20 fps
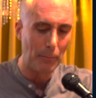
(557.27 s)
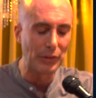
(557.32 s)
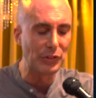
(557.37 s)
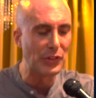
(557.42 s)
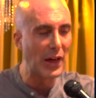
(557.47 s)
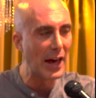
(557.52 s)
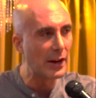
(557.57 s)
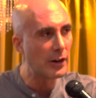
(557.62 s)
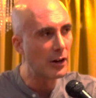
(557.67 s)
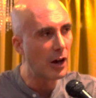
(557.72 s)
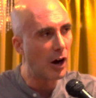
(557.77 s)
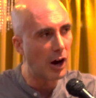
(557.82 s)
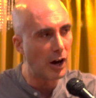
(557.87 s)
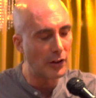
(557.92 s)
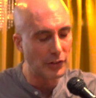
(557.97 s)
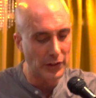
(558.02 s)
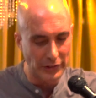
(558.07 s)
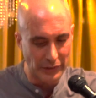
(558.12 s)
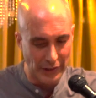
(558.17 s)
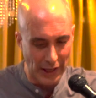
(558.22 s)
But then
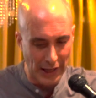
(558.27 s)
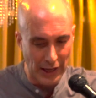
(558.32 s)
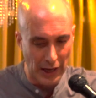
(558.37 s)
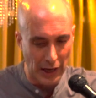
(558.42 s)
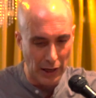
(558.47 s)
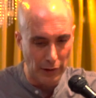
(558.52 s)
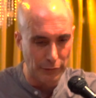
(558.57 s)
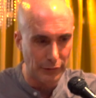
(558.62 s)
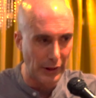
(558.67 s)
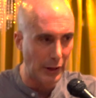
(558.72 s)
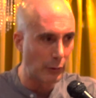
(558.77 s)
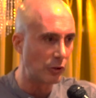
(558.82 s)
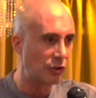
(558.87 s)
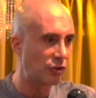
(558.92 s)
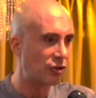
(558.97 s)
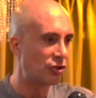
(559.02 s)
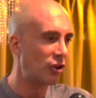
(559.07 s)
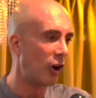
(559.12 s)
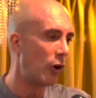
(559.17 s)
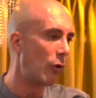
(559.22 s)
on the day of, they would
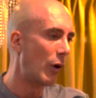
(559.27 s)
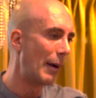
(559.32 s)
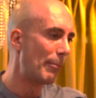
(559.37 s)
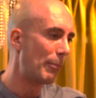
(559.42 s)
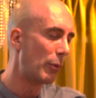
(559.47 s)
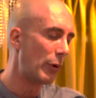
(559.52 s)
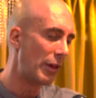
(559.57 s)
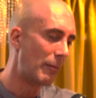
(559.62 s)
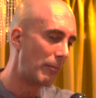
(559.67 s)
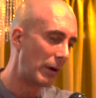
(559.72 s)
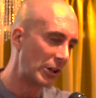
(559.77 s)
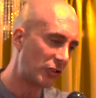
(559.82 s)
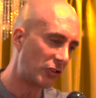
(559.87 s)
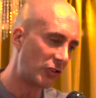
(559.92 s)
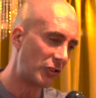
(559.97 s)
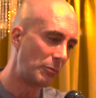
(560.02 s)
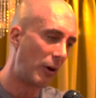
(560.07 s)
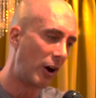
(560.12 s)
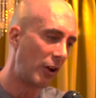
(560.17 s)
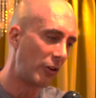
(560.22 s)
show up with a much
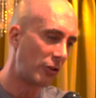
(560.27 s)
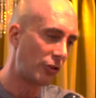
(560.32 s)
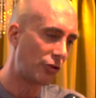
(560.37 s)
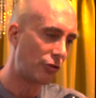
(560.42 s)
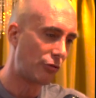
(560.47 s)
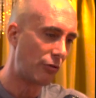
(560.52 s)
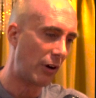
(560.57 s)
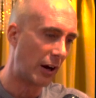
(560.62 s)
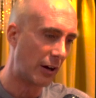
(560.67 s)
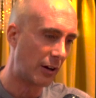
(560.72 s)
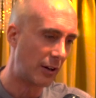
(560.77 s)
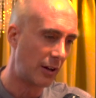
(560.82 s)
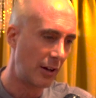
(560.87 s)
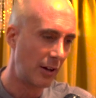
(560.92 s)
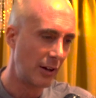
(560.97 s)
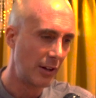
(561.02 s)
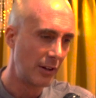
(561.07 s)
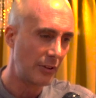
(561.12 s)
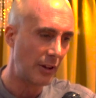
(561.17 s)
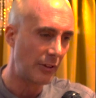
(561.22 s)
smaller truck
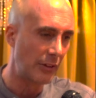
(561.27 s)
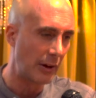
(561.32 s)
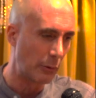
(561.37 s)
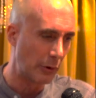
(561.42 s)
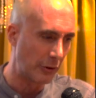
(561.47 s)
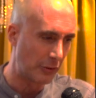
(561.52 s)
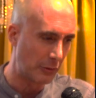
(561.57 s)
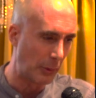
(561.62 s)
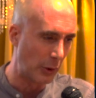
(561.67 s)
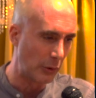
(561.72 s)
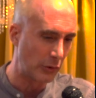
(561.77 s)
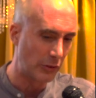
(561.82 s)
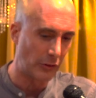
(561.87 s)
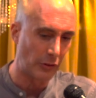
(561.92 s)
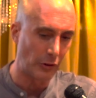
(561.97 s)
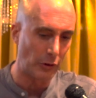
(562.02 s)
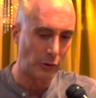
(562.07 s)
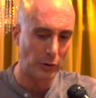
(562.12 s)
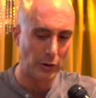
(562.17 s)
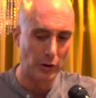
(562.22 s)
than they were supposed
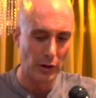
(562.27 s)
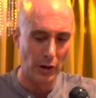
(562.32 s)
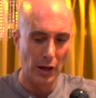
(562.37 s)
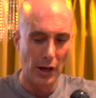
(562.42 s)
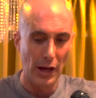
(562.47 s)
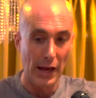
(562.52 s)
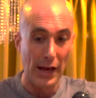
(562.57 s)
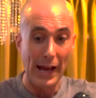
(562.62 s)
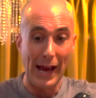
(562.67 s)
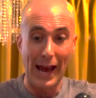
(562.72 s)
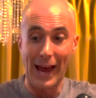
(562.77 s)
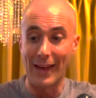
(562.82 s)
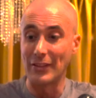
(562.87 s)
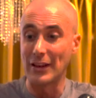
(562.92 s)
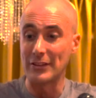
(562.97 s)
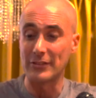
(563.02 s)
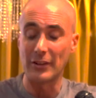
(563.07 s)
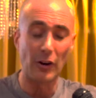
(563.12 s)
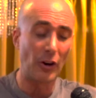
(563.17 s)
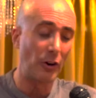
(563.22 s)
to. And
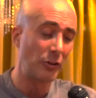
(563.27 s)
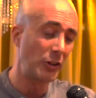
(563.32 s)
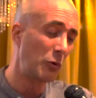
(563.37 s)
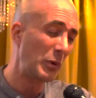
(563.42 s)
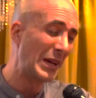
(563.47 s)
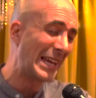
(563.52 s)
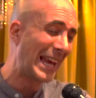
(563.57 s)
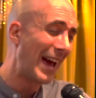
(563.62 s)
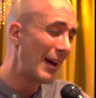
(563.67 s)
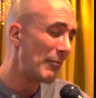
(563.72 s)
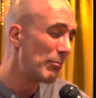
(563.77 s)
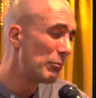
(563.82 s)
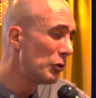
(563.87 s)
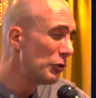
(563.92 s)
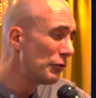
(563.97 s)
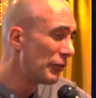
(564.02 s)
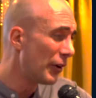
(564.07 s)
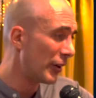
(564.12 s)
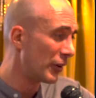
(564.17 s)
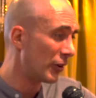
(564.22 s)
they said, oh no, we can't
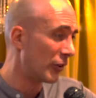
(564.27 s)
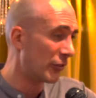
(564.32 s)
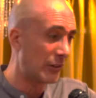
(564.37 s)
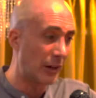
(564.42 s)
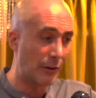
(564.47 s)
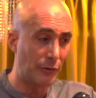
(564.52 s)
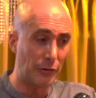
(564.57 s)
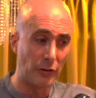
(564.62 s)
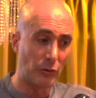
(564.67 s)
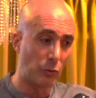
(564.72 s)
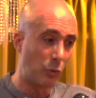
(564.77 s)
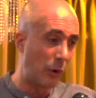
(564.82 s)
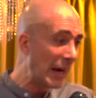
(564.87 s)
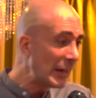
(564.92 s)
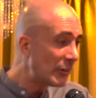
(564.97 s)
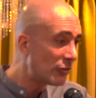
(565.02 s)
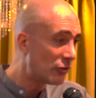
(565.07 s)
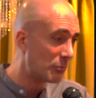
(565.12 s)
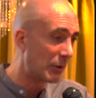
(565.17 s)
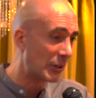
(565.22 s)
move all your stuff. There's way
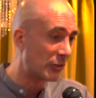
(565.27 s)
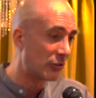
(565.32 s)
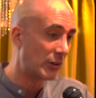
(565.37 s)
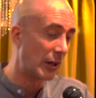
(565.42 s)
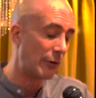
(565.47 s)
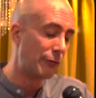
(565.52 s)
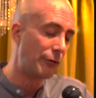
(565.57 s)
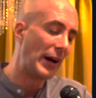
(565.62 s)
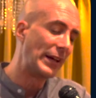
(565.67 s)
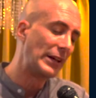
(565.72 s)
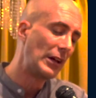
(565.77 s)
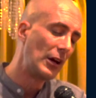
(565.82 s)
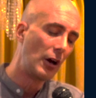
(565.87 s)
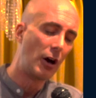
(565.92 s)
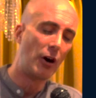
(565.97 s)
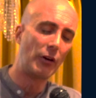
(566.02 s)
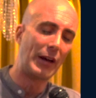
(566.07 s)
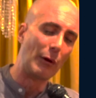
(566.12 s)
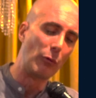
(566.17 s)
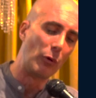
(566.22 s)
too much stuff. Fine,
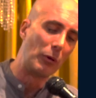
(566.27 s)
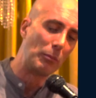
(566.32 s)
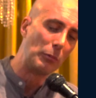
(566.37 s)
okay, we'll